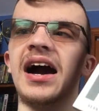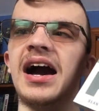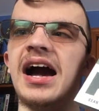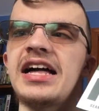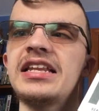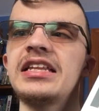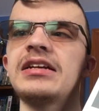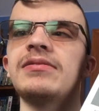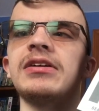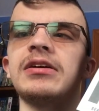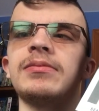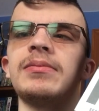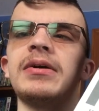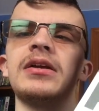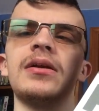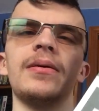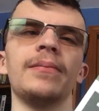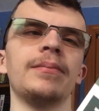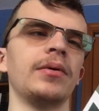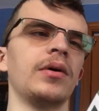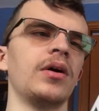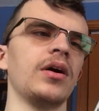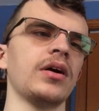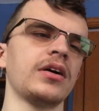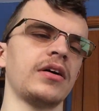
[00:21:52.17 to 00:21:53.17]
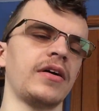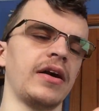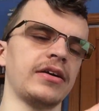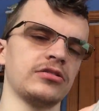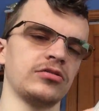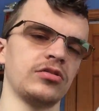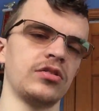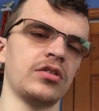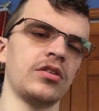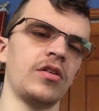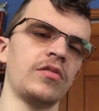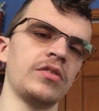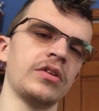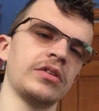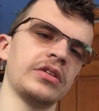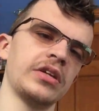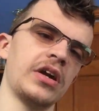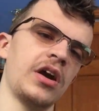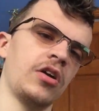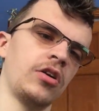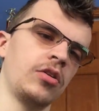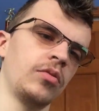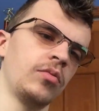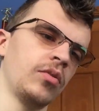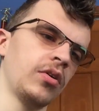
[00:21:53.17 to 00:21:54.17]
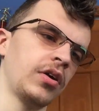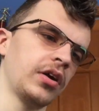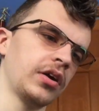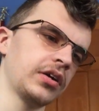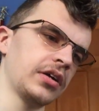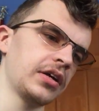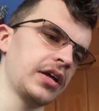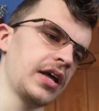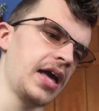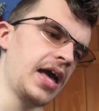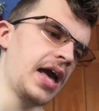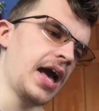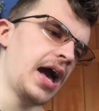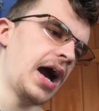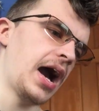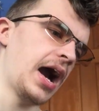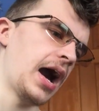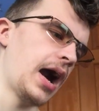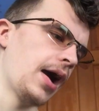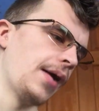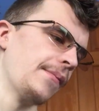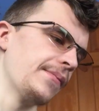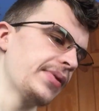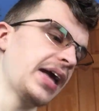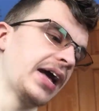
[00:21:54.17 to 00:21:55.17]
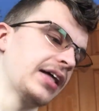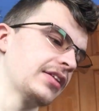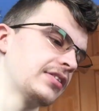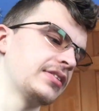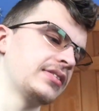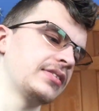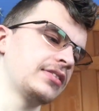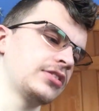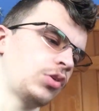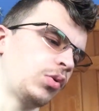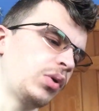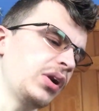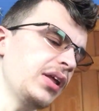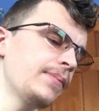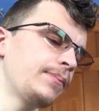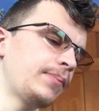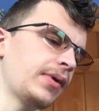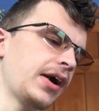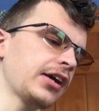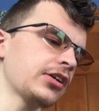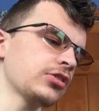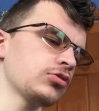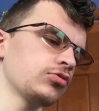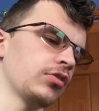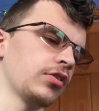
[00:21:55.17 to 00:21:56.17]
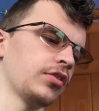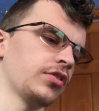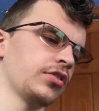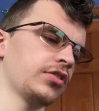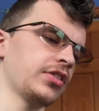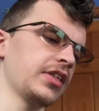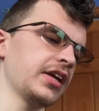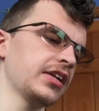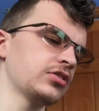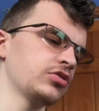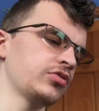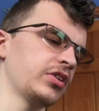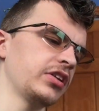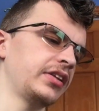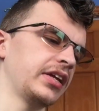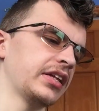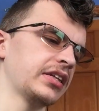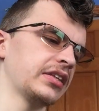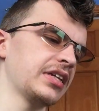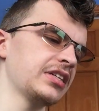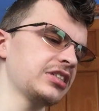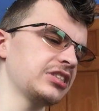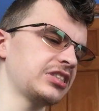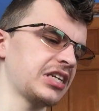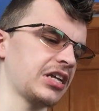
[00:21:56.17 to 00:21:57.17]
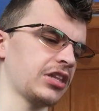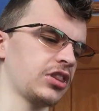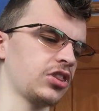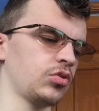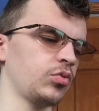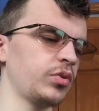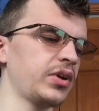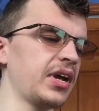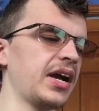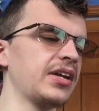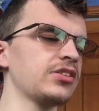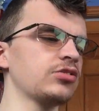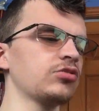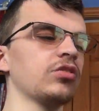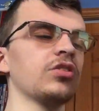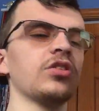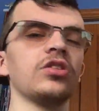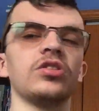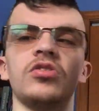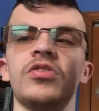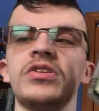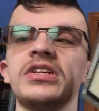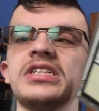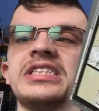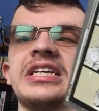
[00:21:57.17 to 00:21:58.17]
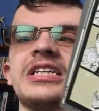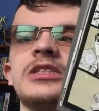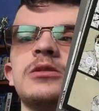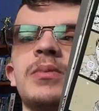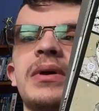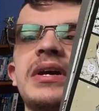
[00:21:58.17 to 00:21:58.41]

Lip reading: highly recommended book. It's going to be artwork. Yeah, $20 for a thick trade like this, like 336